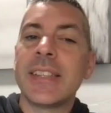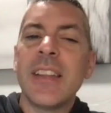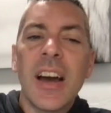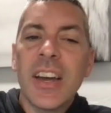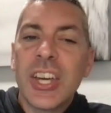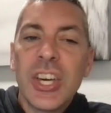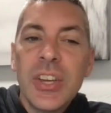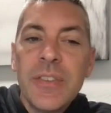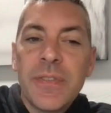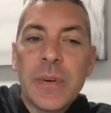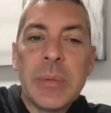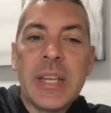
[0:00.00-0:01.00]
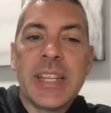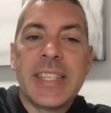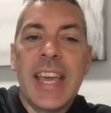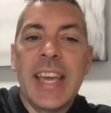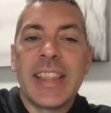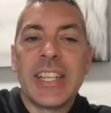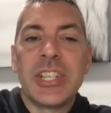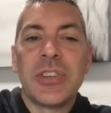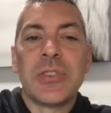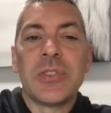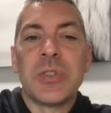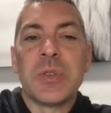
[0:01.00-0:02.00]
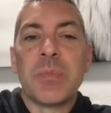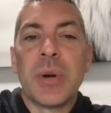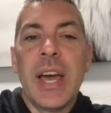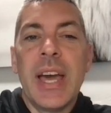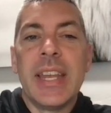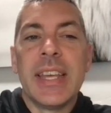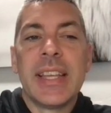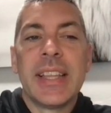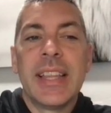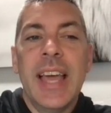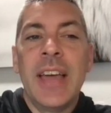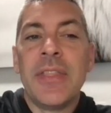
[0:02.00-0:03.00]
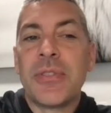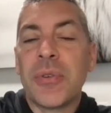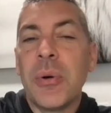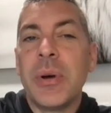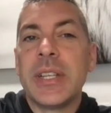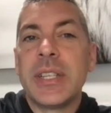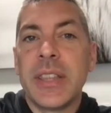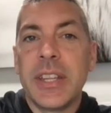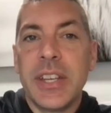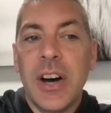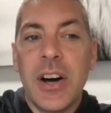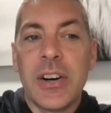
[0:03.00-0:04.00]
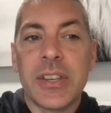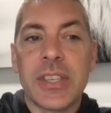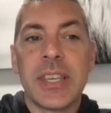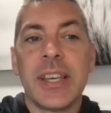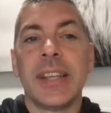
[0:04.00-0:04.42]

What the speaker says: not good for me to take the children's bread and throw it to the dogs.